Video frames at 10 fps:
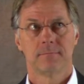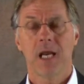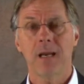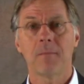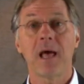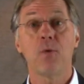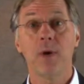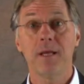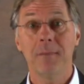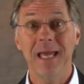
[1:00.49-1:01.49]
And I'm like,
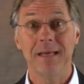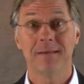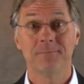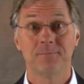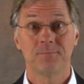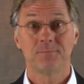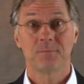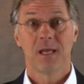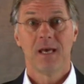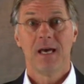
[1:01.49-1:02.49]
what do you mean?
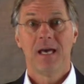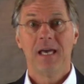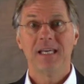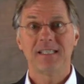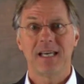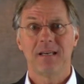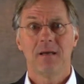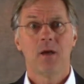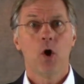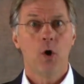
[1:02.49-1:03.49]
He said,
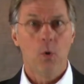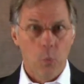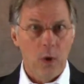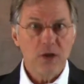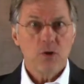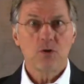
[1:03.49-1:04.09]
when you